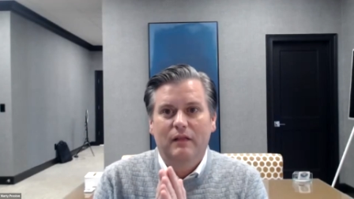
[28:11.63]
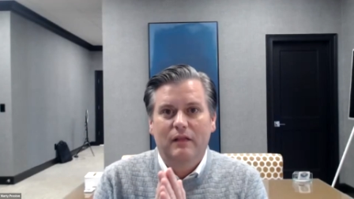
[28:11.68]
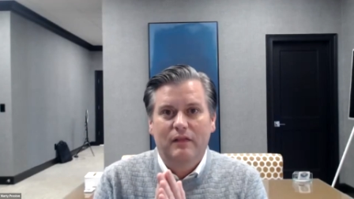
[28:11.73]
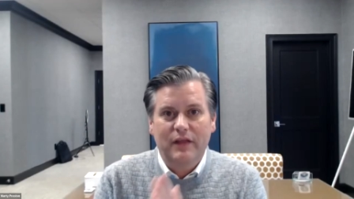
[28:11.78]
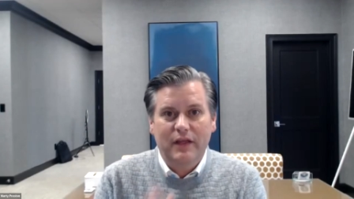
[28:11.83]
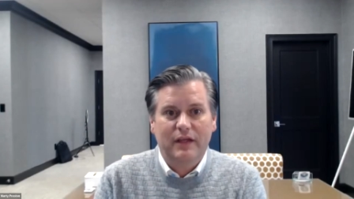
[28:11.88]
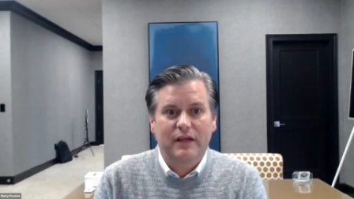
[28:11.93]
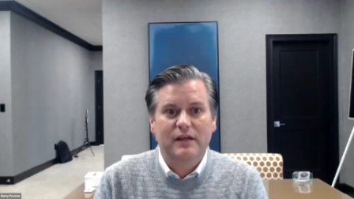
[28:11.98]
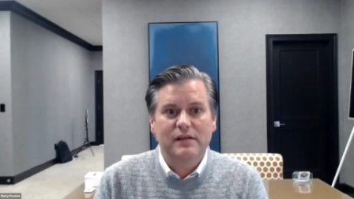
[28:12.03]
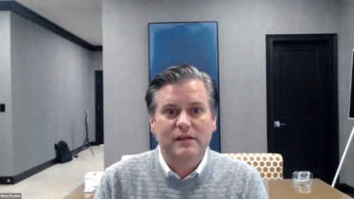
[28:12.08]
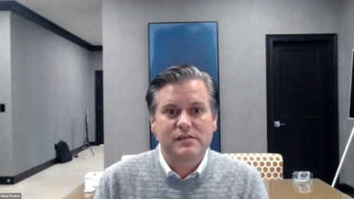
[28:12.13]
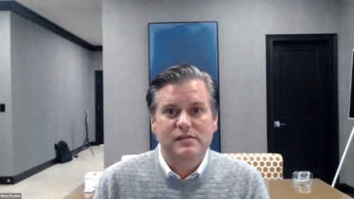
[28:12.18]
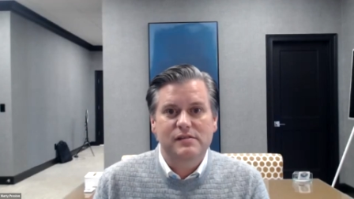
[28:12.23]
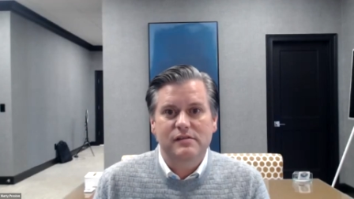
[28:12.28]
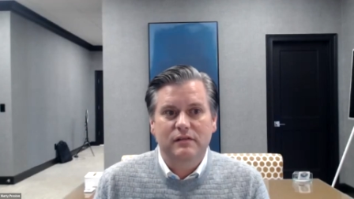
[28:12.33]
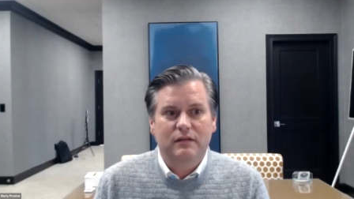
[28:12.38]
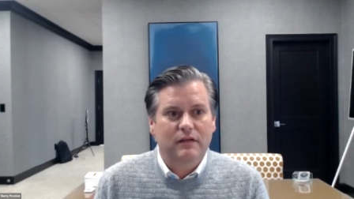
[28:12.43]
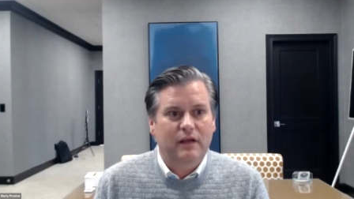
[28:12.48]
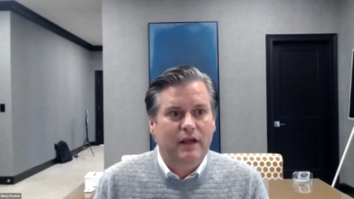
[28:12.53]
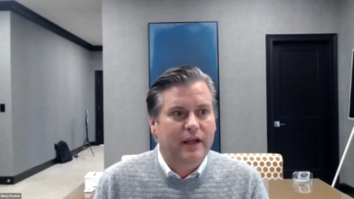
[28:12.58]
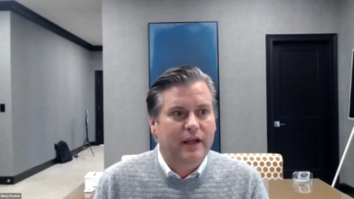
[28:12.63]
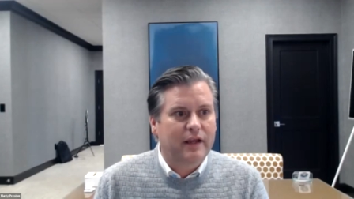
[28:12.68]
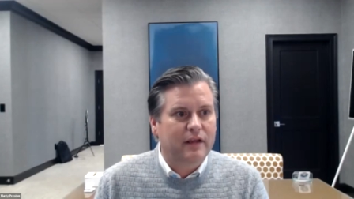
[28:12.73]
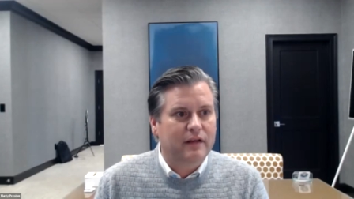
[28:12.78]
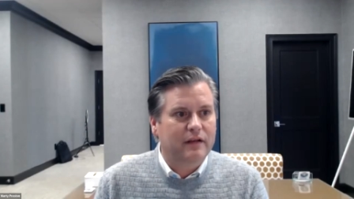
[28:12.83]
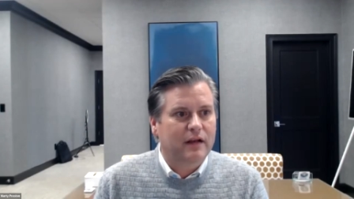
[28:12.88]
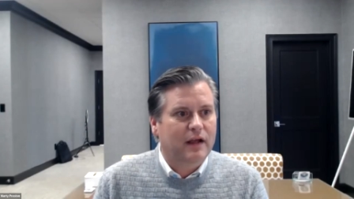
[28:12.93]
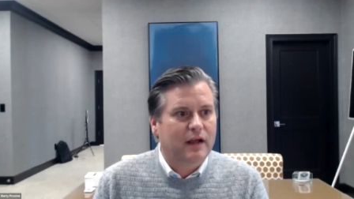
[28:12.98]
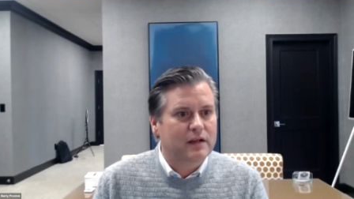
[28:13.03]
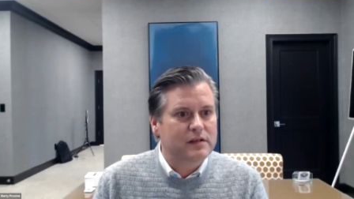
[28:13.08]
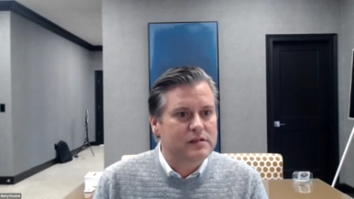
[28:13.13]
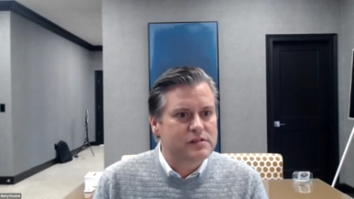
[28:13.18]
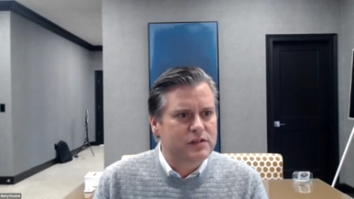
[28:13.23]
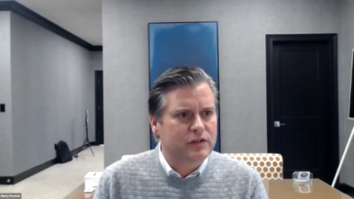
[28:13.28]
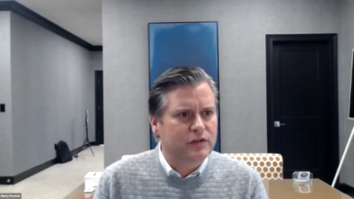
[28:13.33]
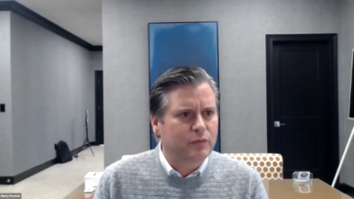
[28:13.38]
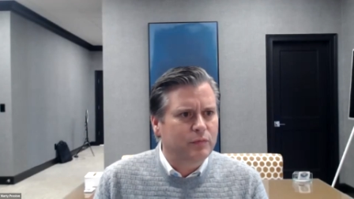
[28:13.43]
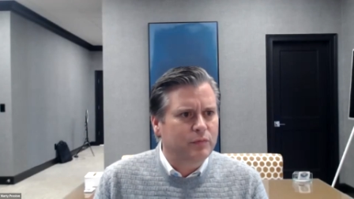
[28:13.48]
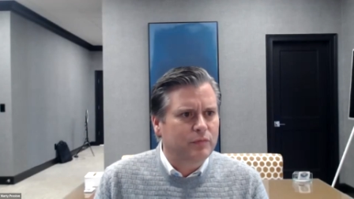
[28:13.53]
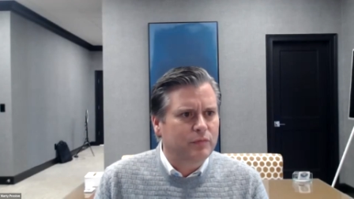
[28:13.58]
This, and I
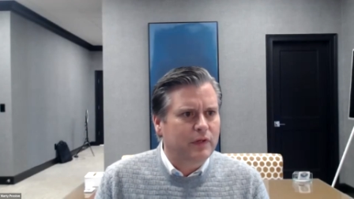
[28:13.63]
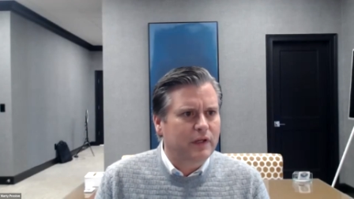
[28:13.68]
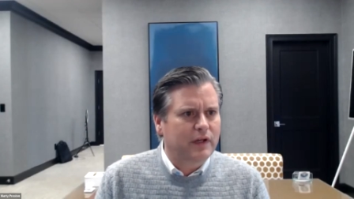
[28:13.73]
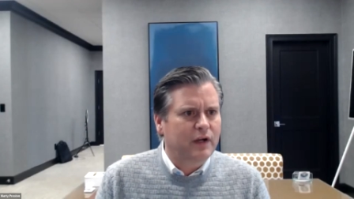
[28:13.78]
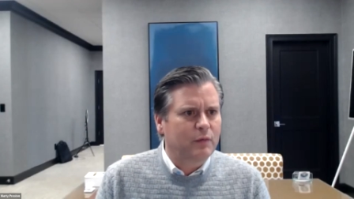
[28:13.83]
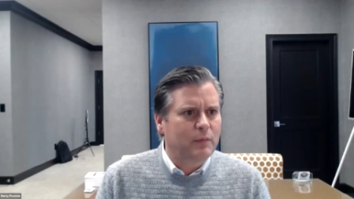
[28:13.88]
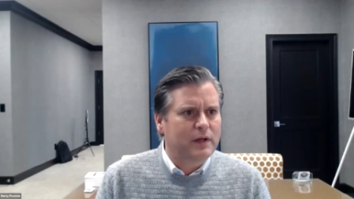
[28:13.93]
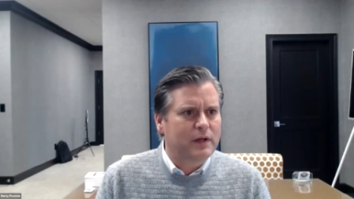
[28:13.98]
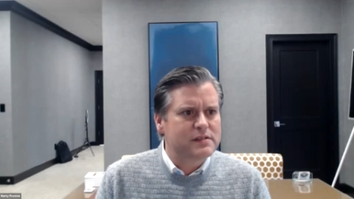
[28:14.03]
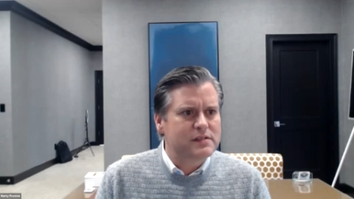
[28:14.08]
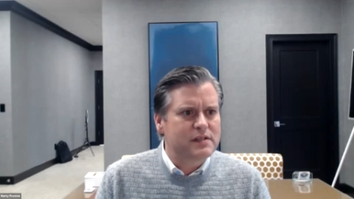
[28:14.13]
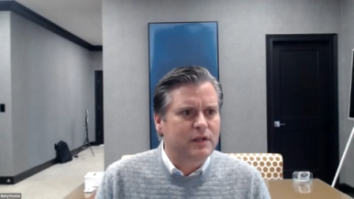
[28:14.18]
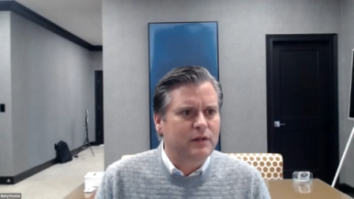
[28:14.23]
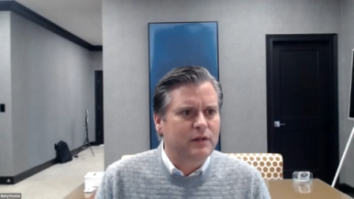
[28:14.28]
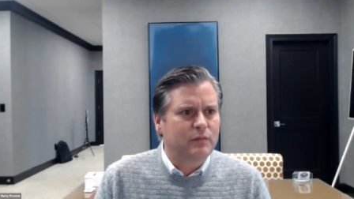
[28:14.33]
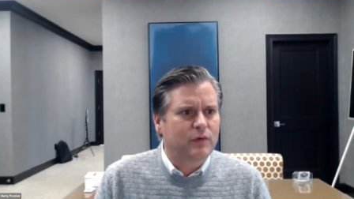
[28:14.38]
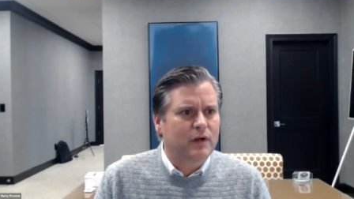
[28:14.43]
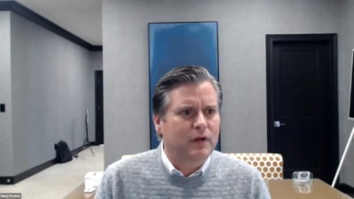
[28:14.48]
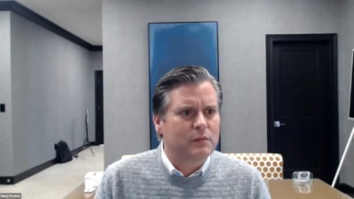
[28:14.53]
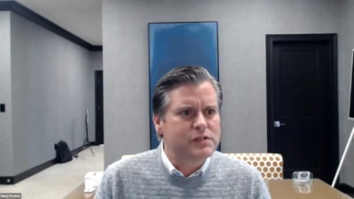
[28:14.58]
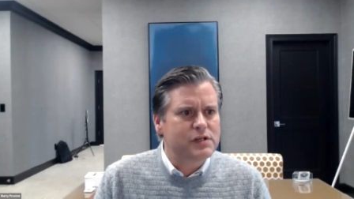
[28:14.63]
assume, can everybody see what